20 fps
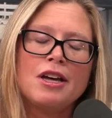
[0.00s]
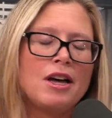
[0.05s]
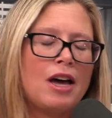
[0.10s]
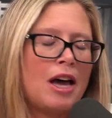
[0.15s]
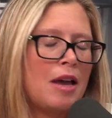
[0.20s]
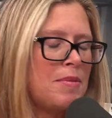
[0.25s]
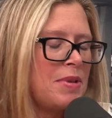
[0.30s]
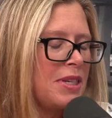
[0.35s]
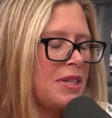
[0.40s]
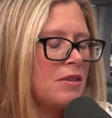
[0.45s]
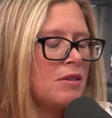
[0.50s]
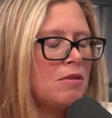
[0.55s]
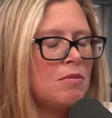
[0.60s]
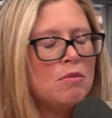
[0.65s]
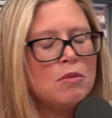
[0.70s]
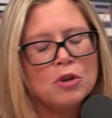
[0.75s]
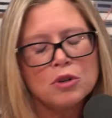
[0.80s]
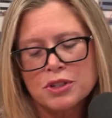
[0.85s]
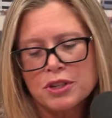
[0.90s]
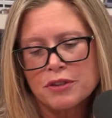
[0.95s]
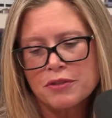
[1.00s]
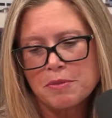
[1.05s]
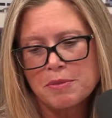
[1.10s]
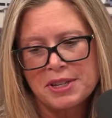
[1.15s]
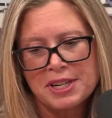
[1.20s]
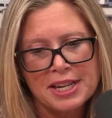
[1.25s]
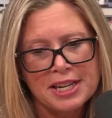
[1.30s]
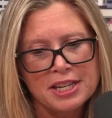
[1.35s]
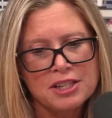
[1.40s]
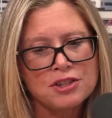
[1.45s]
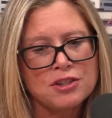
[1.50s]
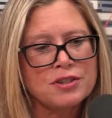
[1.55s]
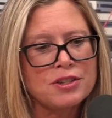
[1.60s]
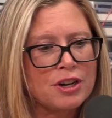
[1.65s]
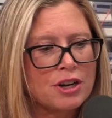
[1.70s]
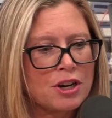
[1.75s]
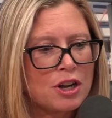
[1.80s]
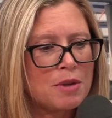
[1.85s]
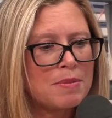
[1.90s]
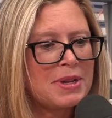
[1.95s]
I mean, most of the medications that
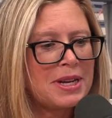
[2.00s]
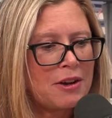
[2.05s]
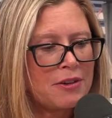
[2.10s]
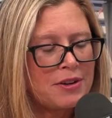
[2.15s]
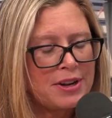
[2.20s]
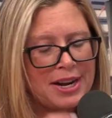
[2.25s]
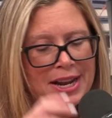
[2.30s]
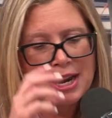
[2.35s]
are coming out now